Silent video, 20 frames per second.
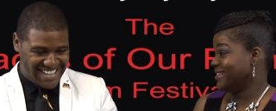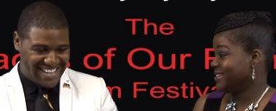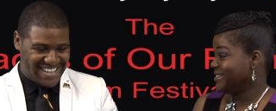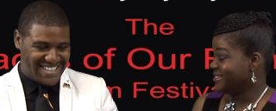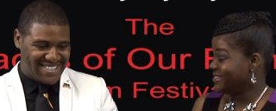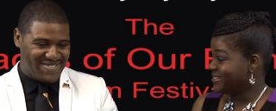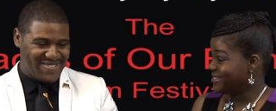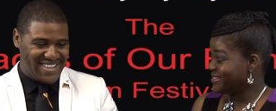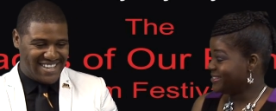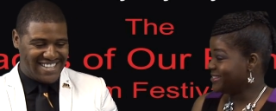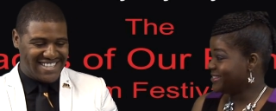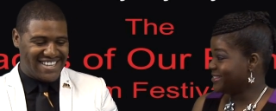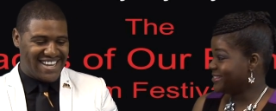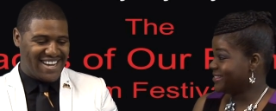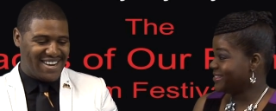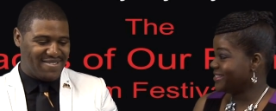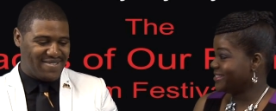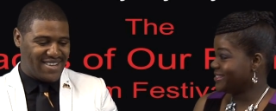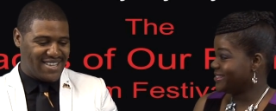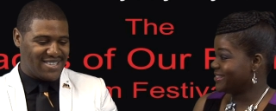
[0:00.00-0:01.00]
Speaker 1: yes, being
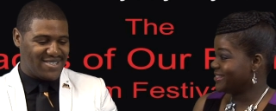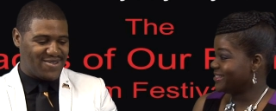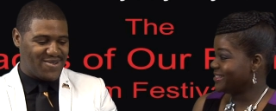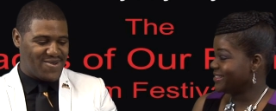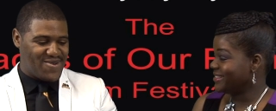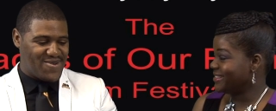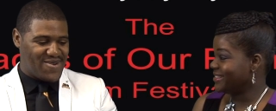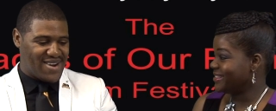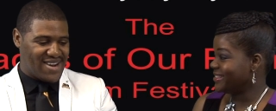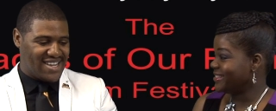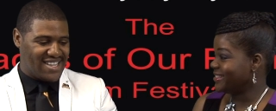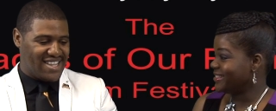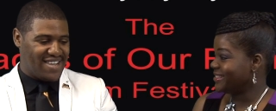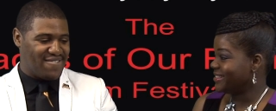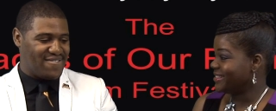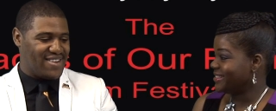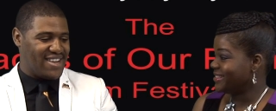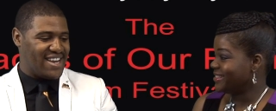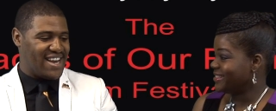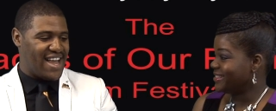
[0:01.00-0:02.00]
tied up at school uh,
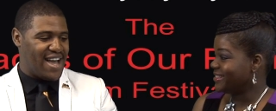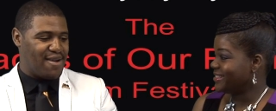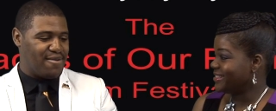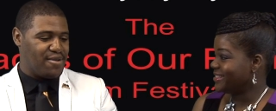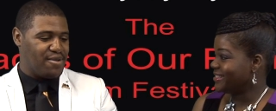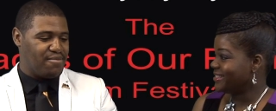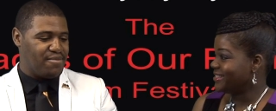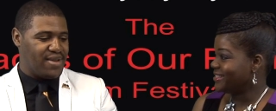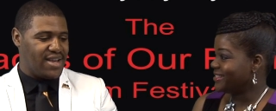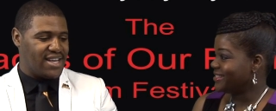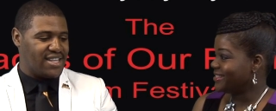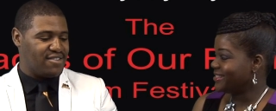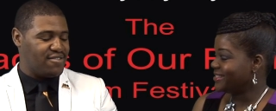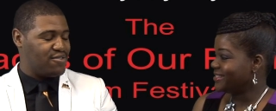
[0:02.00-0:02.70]
didn't really allow me to be as